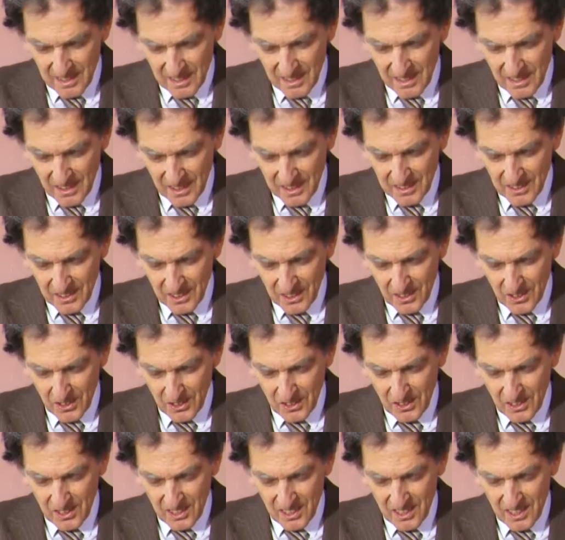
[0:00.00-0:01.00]
Knowing that
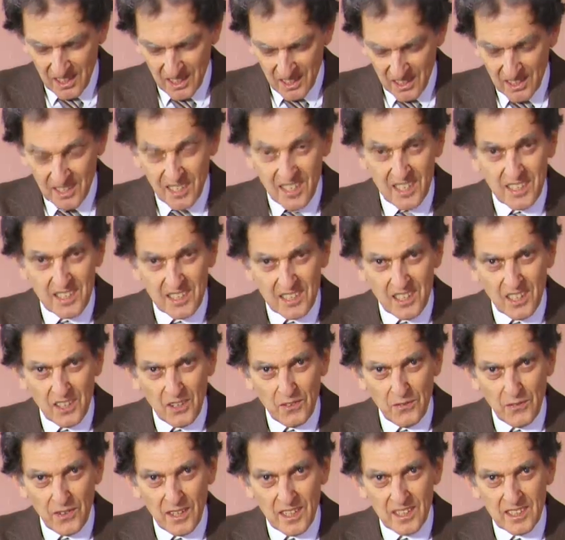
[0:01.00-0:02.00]
God sees
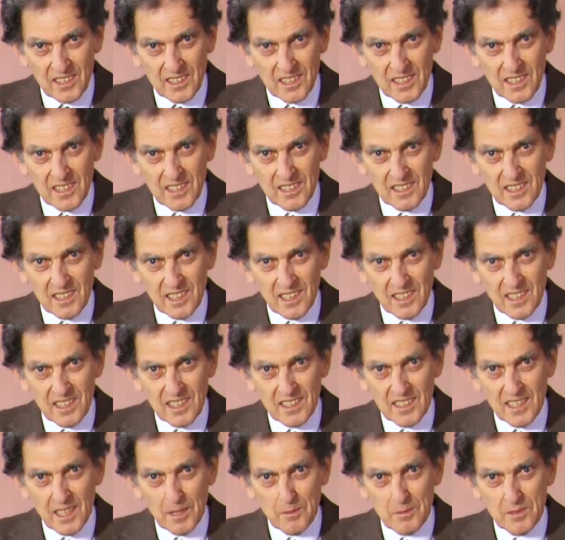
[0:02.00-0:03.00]
our faces and
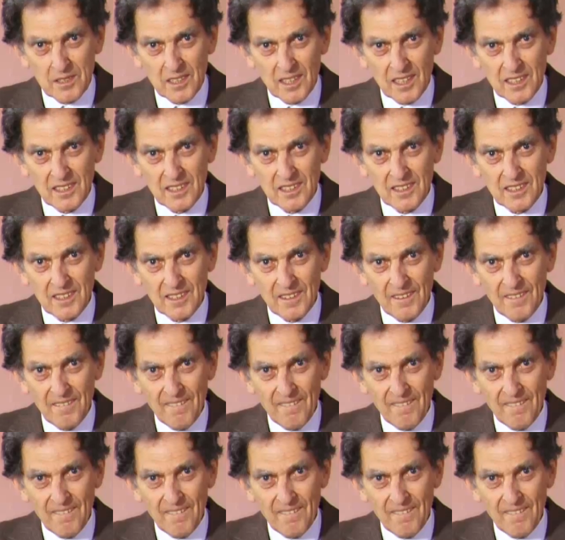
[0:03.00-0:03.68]
accepts us.